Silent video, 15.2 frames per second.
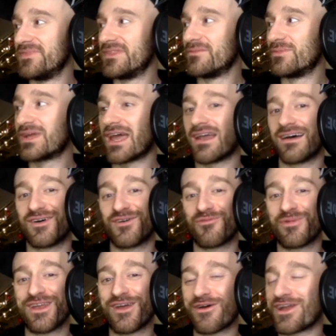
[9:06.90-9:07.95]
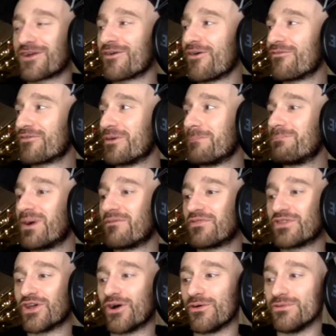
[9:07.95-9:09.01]
We got a window here over in
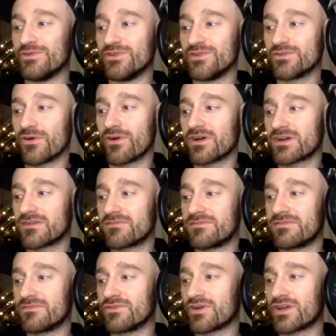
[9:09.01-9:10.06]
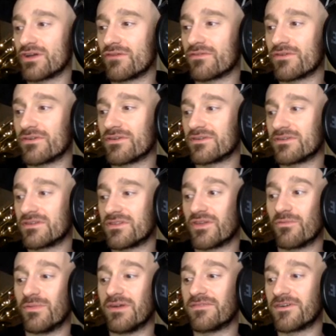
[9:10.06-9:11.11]
Buffalo, New York, looking over the
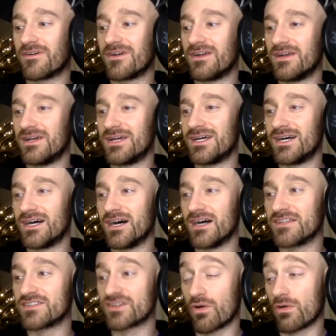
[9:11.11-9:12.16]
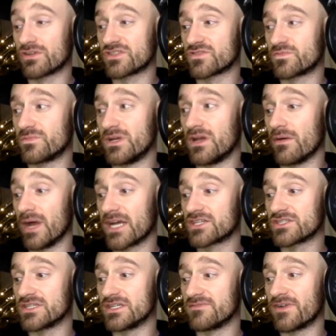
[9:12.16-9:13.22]
river. It's a gorgeous window,
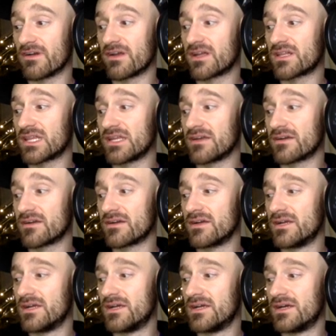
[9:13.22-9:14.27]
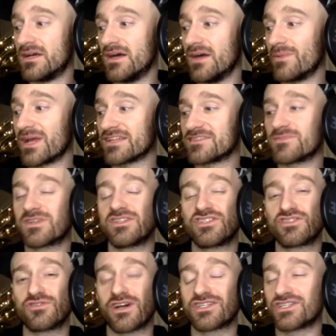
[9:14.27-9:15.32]
actually, very clear. We got some
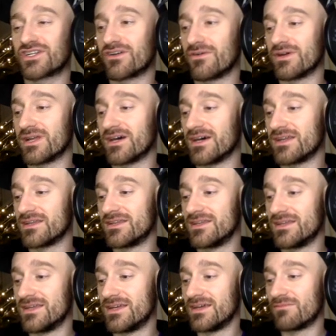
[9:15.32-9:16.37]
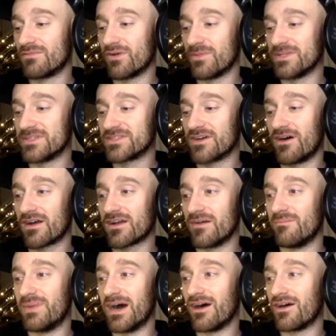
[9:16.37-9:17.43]
construction going on while we talk
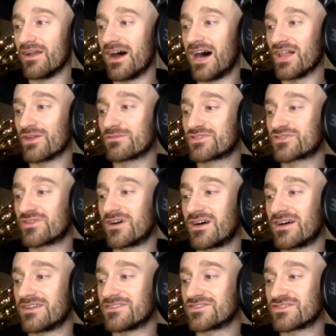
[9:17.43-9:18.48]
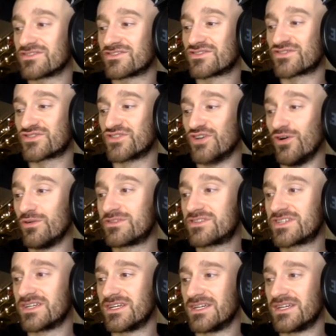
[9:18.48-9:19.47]
about Holotron's suit.